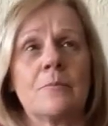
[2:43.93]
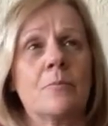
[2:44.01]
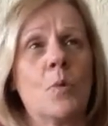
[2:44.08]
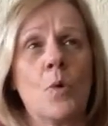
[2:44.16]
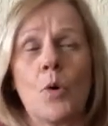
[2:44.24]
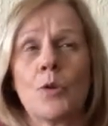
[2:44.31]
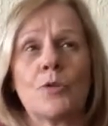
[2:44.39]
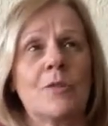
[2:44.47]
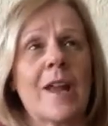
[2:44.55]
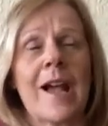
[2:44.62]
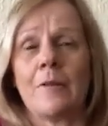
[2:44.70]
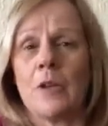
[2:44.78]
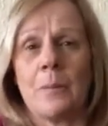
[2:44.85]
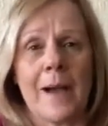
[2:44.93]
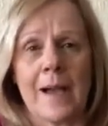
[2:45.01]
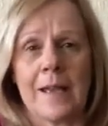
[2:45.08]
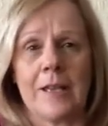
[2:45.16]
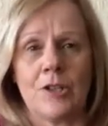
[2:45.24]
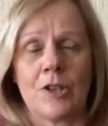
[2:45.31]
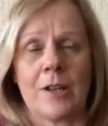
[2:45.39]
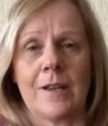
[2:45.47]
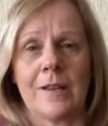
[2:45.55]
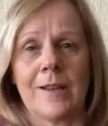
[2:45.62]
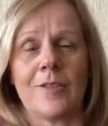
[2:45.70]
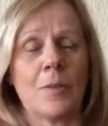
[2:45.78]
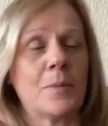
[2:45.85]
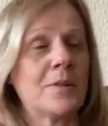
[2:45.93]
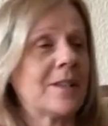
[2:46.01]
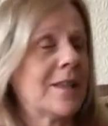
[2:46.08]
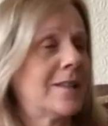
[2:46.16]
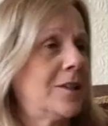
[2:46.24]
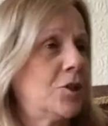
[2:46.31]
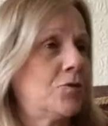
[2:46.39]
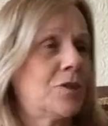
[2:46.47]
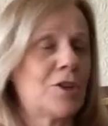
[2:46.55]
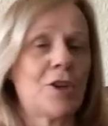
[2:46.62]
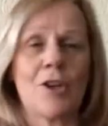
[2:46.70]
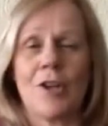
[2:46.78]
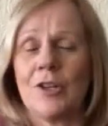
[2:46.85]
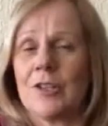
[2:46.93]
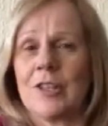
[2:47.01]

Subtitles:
mortar and how you package it and the percentage returns,